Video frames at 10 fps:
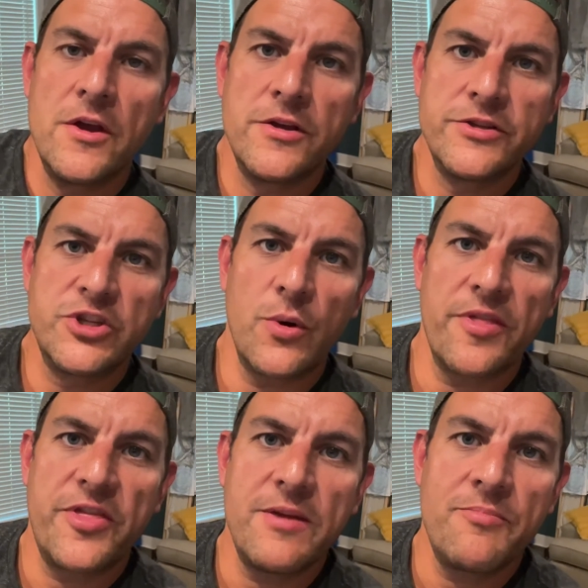So our
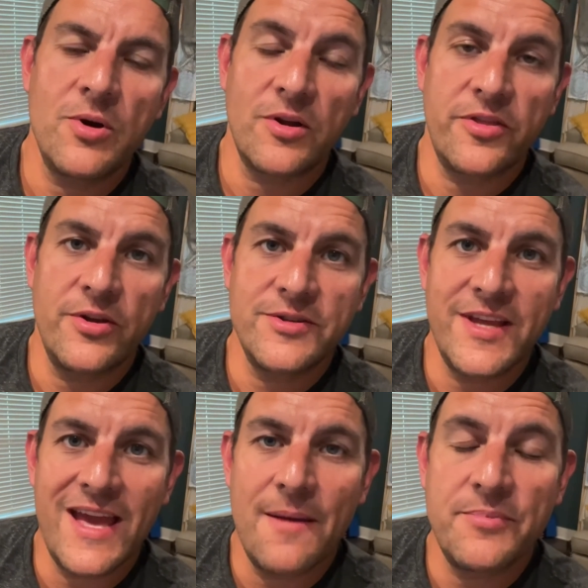Theme Park
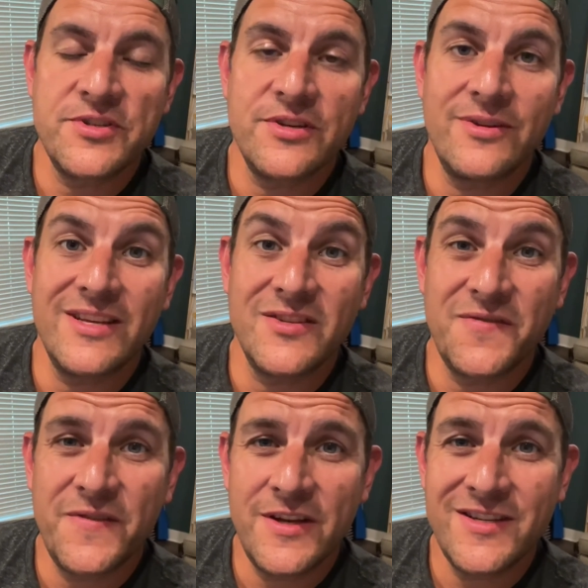Thursday episode is
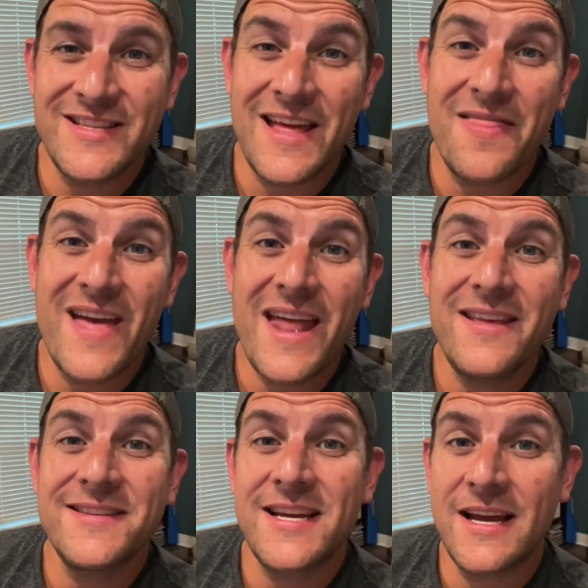finished, and that
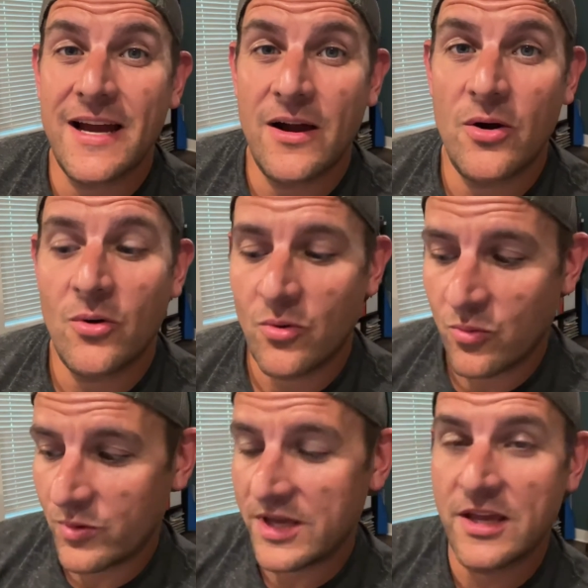is how
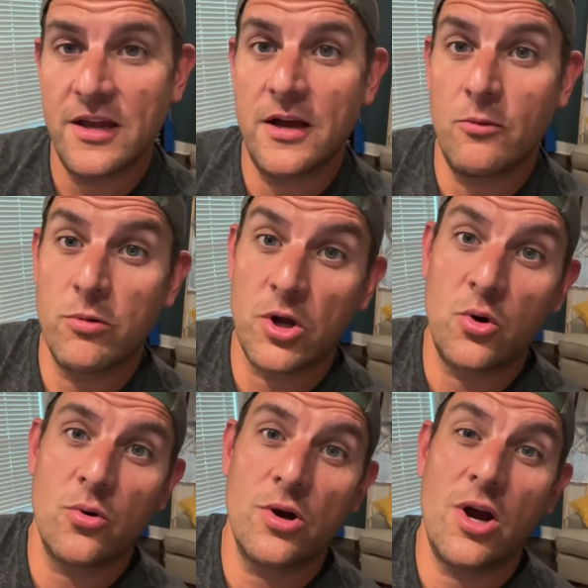we
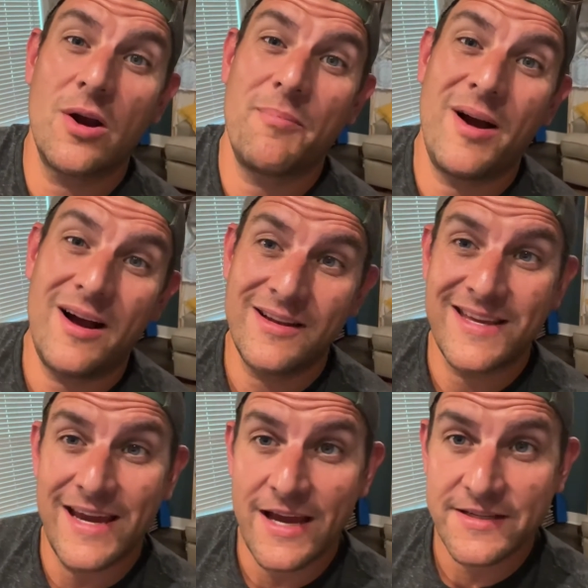record our
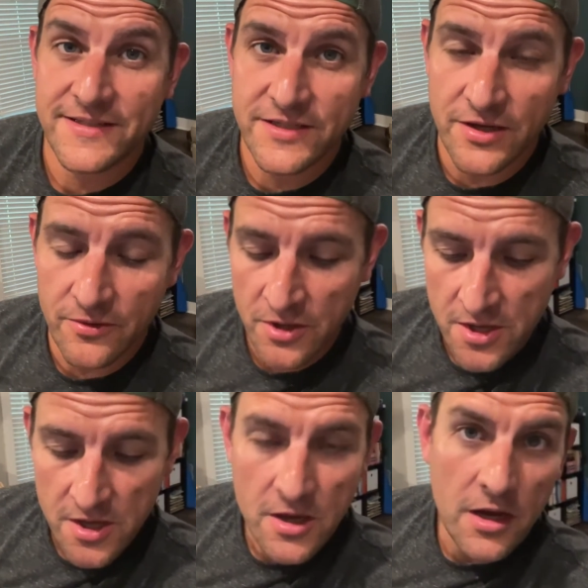podcast. So
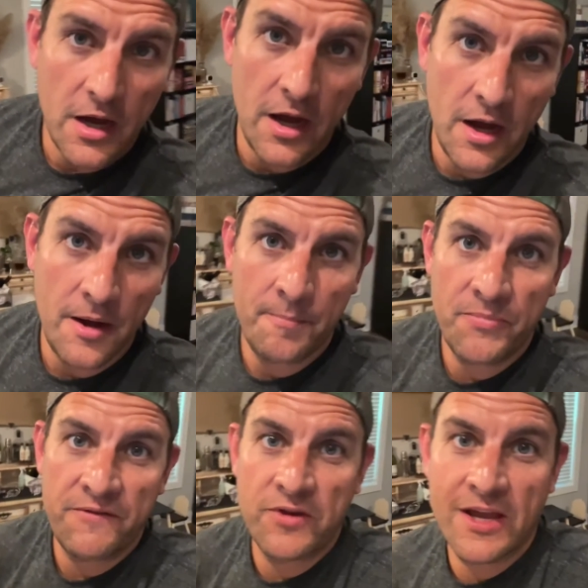
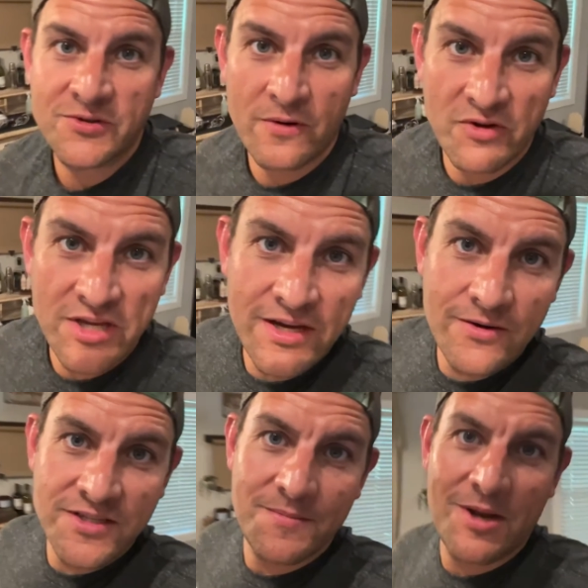if you guys were ever
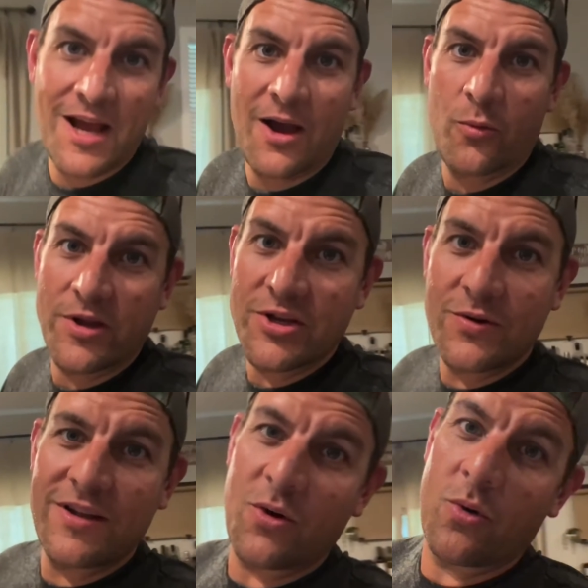curious about how we do
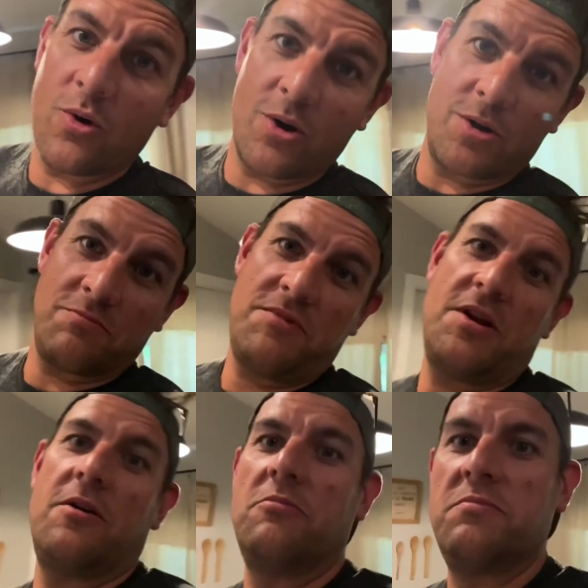it, or
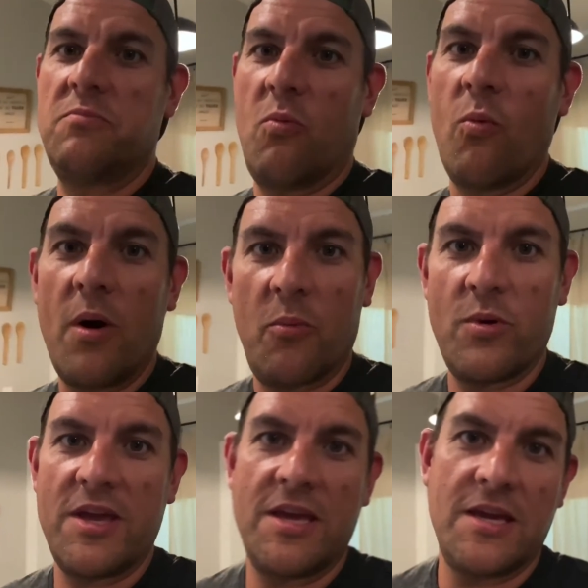what
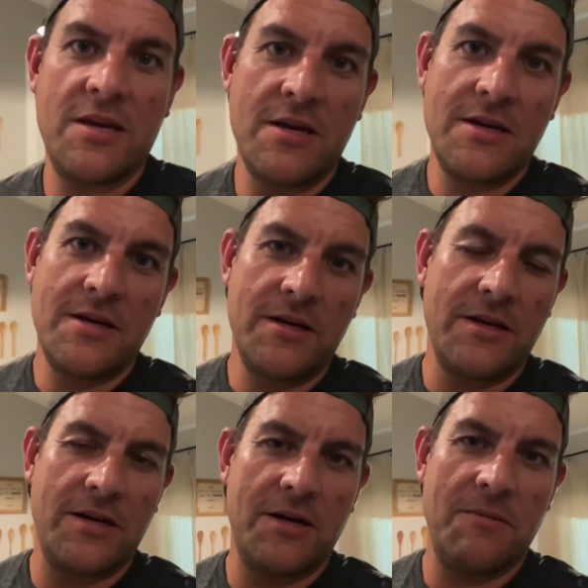we,
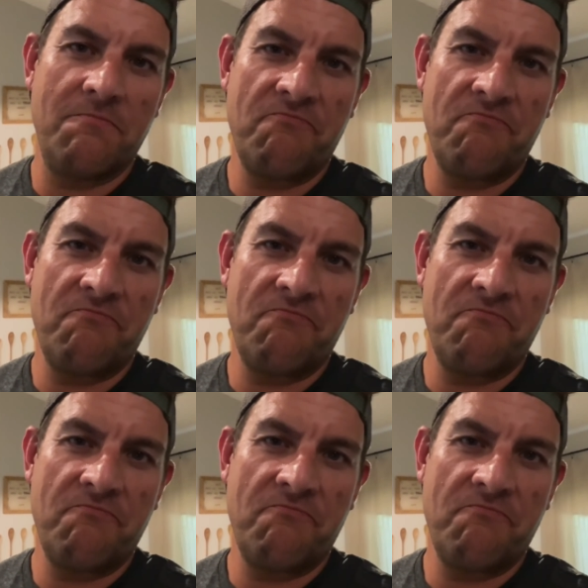I